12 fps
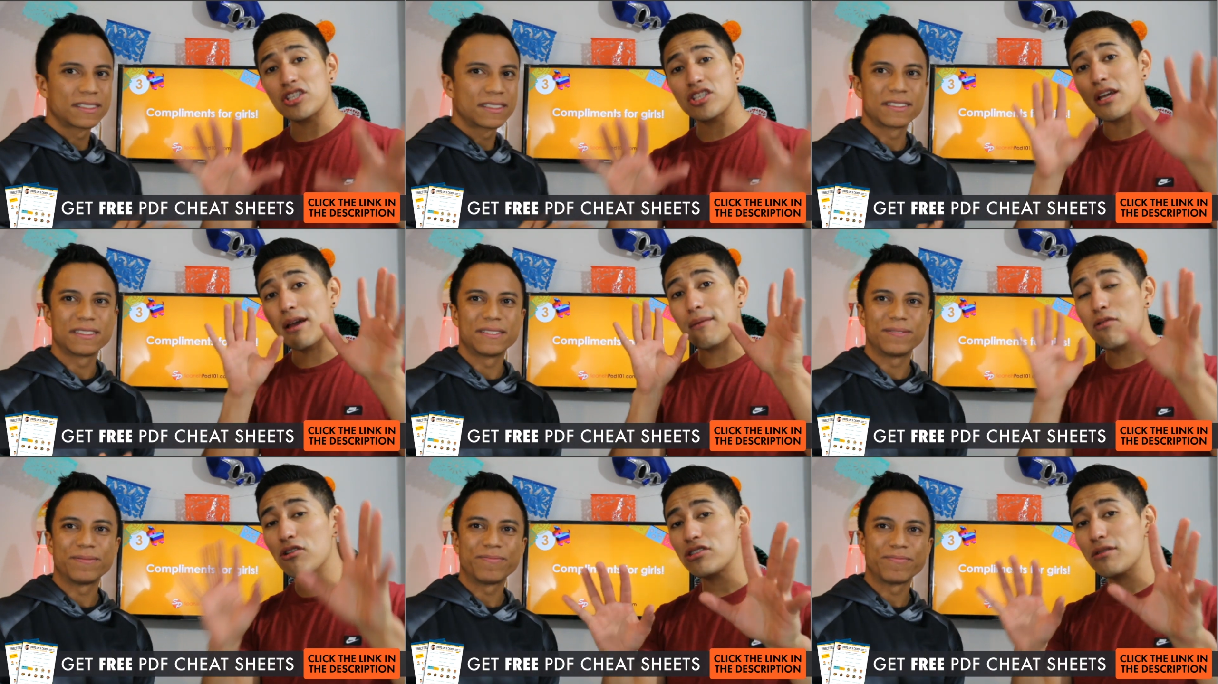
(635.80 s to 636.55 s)
Speaker 1: the
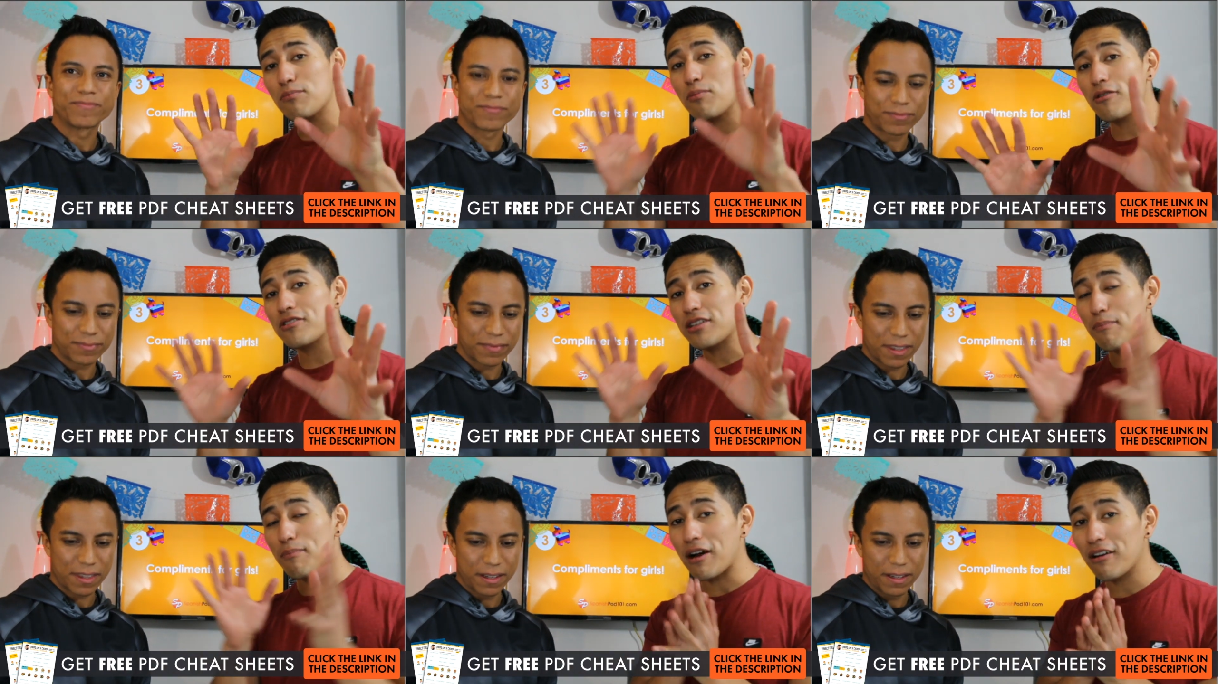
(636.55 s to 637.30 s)
most important
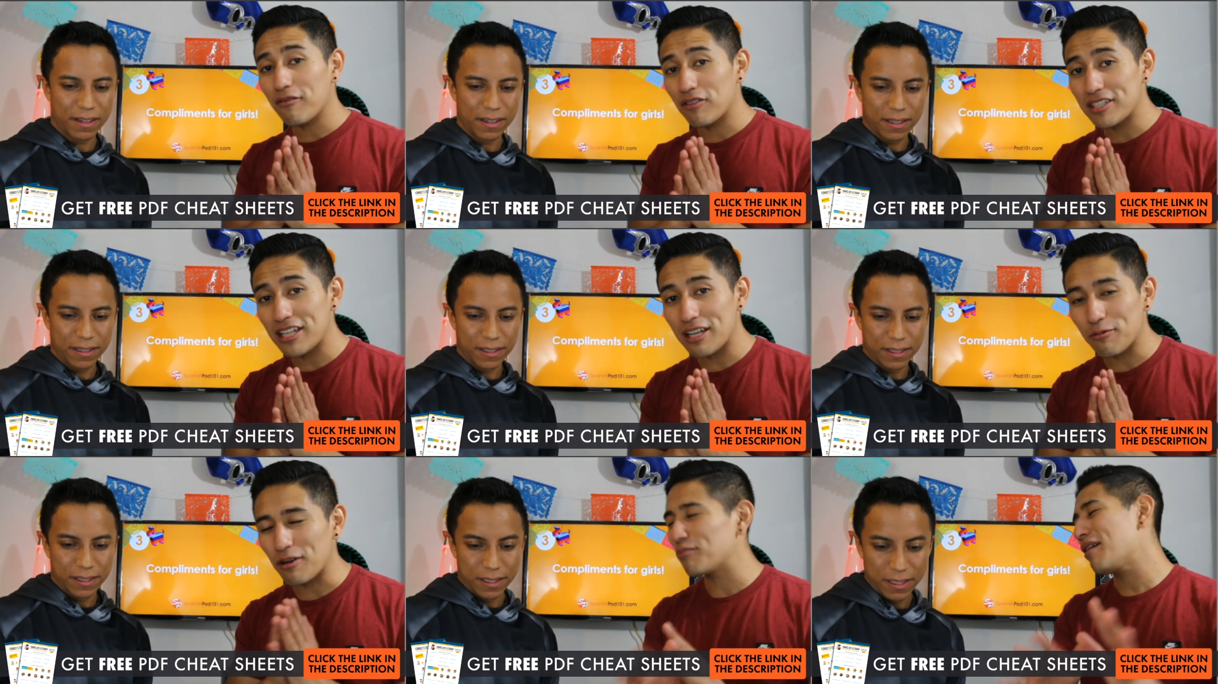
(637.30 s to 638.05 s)
part of this, that,
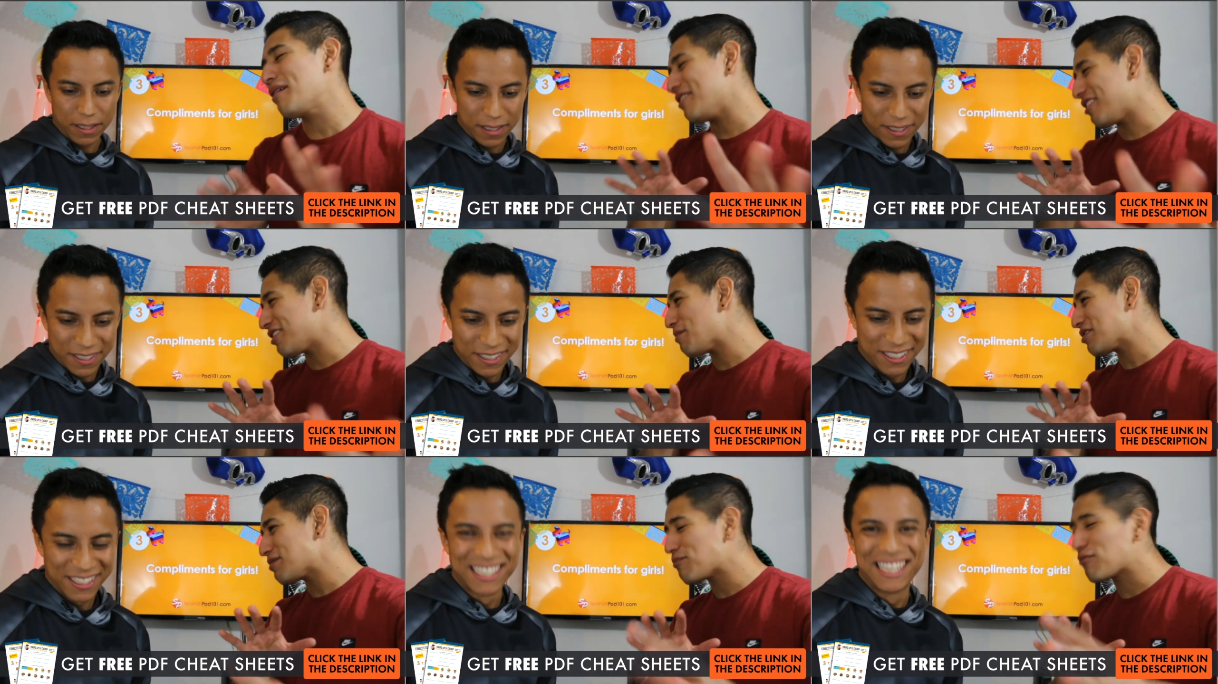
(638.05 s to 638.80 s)
well, maybe not the most
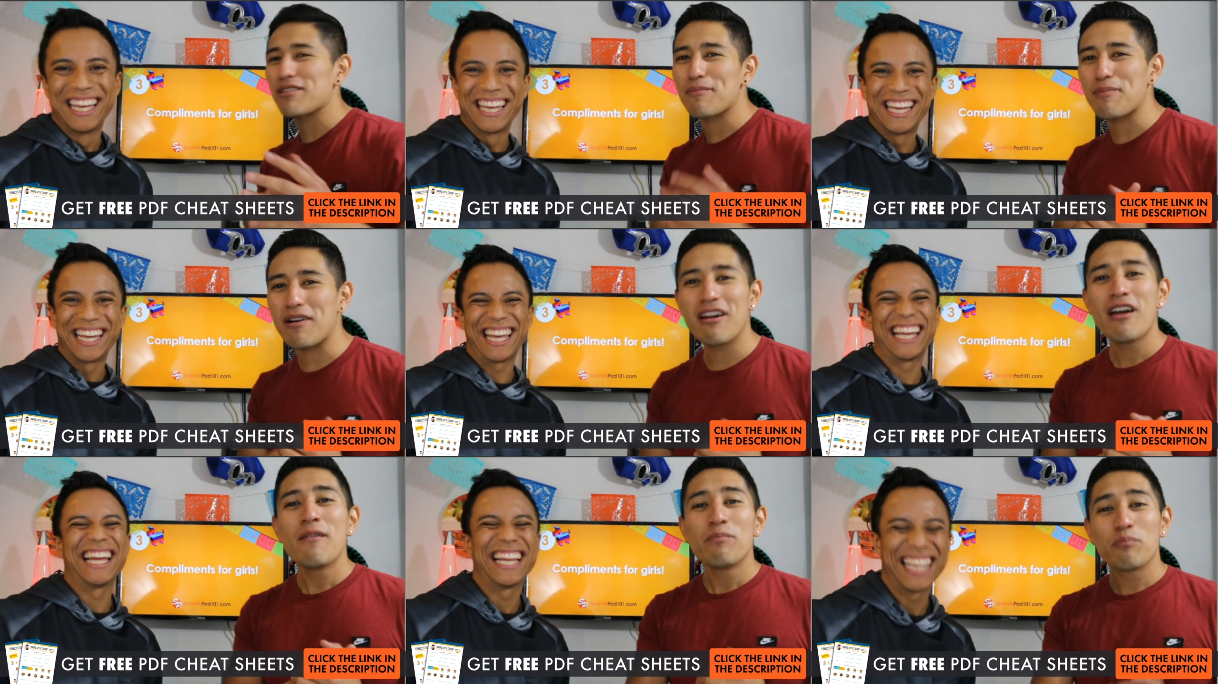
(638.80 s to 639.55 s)
important part,
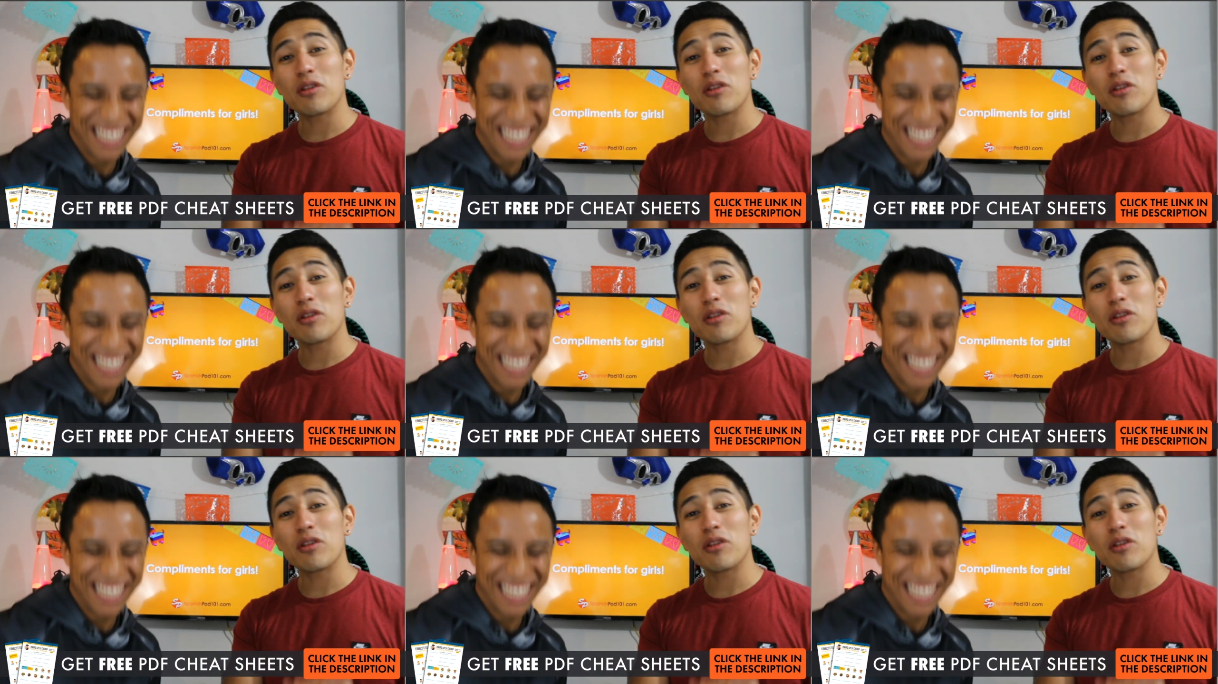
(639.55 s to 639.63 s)
but